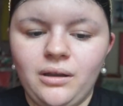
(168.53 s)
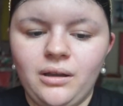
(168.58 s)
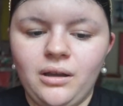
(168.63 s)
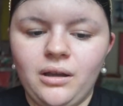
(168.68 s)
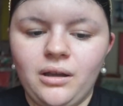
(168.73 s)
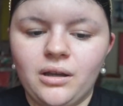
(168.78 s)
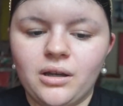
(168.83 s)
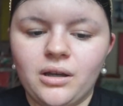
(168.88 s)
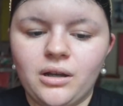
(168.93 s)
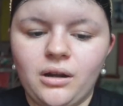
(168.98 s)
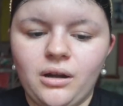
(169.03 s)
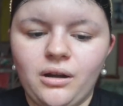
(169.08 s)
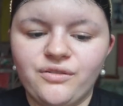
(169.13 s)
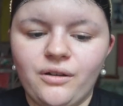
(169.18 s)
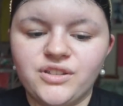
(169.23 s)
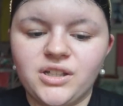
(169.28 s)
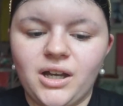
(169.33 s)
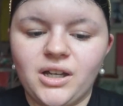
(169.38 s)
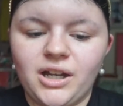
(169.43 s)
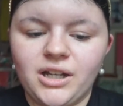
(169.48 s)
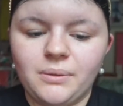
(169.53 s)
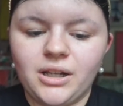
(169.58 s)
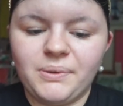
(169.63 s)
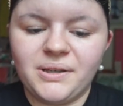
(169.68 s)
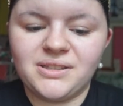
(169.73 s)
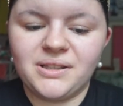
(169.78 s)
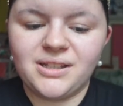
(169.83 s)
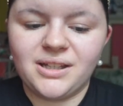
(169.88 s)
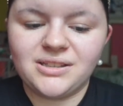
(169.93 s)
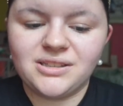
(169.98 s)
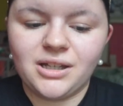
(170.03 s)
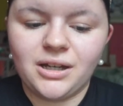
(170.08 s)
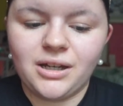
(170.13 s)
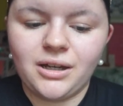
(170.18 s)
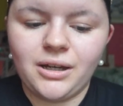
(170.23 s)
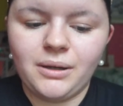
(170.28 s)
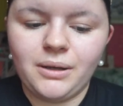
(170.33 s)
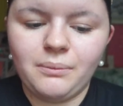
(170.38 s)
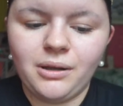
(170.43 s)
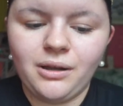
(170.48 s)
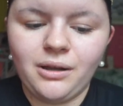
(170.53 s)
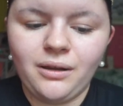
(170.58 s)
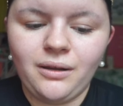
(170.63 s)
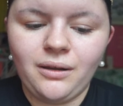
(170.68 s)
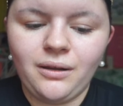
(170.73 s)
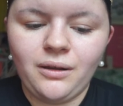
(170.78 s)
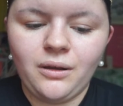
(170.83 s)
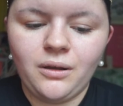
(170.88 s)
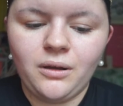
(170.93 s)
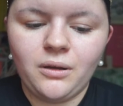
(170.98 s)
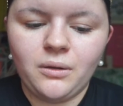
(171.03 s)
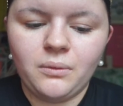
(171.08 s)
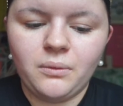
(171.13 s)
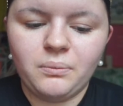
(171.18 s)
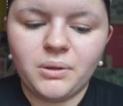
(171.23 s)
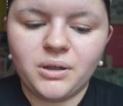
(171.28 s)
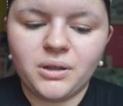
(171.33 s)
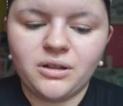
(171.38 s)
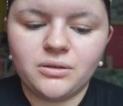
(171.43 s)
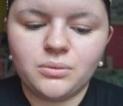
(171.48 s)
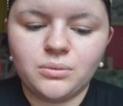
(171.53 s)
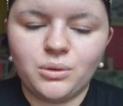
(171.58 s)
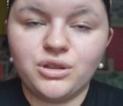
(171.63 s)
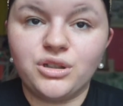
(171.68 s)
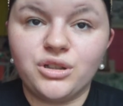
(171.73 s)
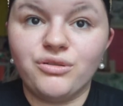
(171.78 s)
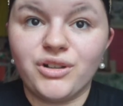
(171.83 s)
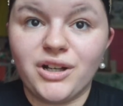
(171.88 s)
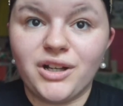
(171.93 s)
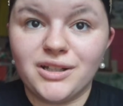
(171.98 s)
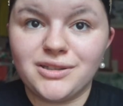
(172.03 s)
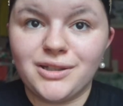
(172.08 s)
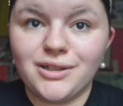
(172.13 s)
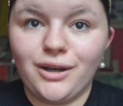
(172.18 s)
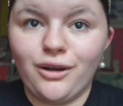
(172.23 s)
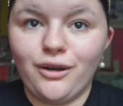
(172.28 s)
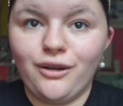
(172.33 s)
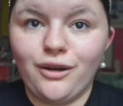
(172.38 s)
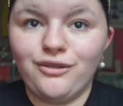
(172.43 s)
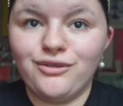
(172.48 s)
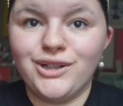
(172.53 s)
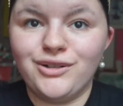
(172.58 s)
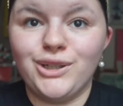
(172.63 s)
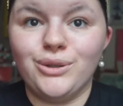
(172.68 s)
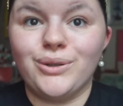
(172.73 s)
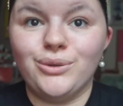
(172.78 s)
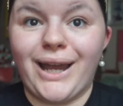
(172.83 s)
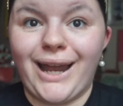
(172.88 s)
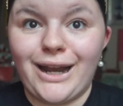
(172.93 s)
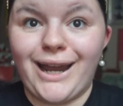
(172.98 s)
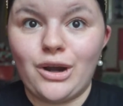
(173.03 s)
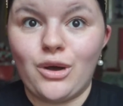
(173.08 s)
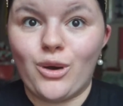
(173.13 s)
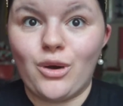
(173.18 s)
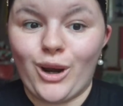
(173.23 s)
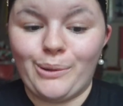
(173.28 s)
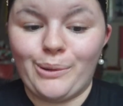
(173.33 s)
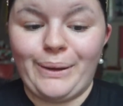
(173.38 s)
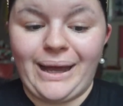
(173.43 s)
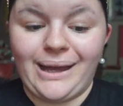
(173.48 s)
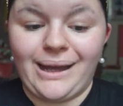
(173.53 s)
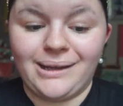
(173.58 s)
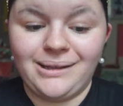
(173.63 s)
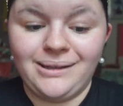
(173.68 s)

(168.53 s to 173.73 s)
cut off tiny bits at a time, because once you've cut it off you cannot go back.